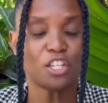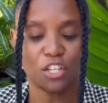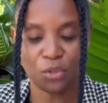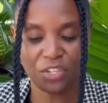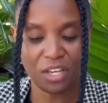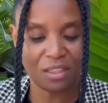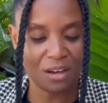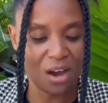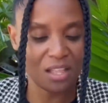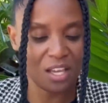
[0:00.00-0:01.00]
So she
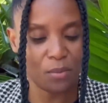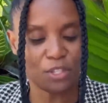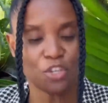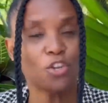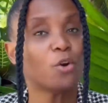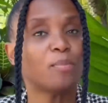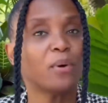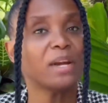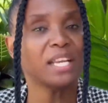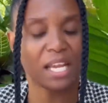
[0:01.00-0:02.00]
thought there was no
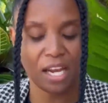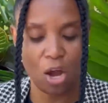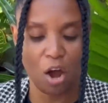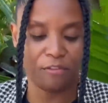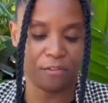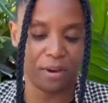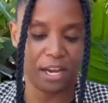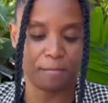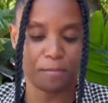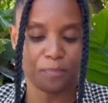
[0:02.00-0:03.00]
point in
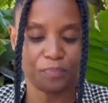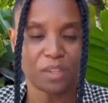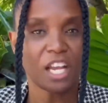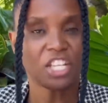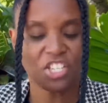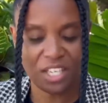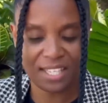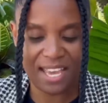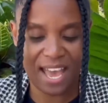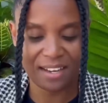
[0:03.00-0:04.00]
offering. She
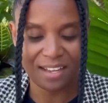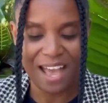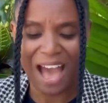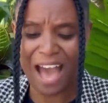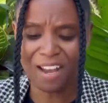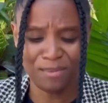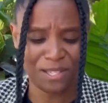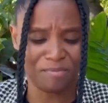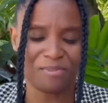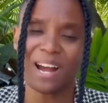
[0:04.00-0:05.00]
said, I am
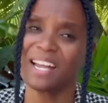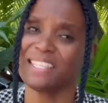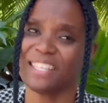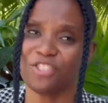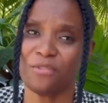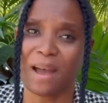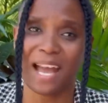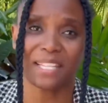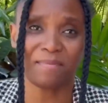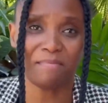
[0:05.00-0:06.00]
surprised that you
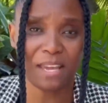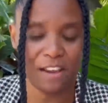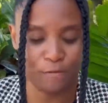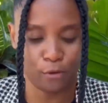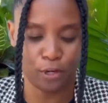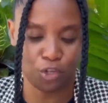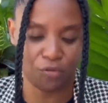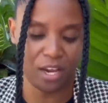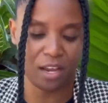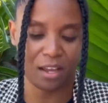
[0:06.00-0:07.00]
ask me for a
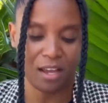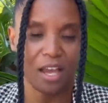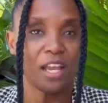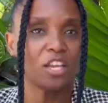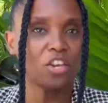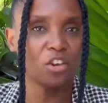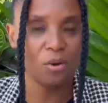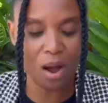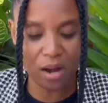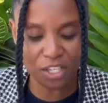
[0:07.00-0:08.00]
drink.
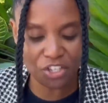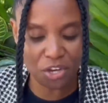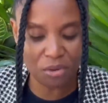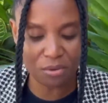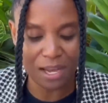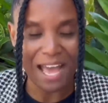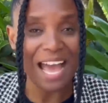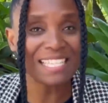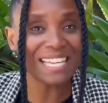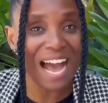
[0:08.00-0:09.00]
You are a Jew,
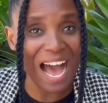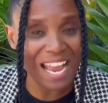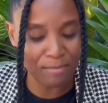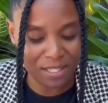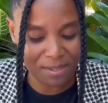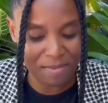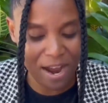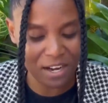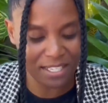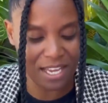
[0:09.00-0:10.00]
and I am a
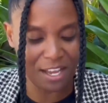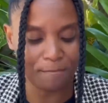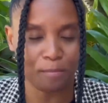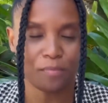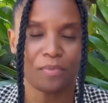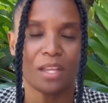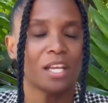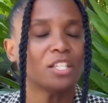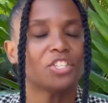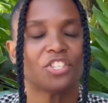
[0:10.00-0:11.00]
Samaritan.
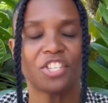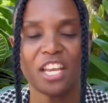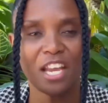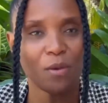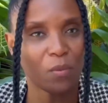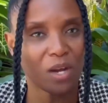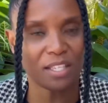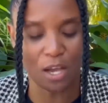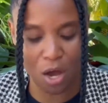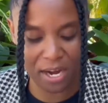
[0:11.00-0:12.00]
She was
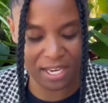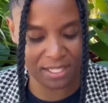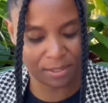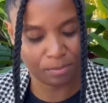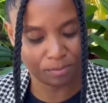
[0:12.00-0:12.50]
honest.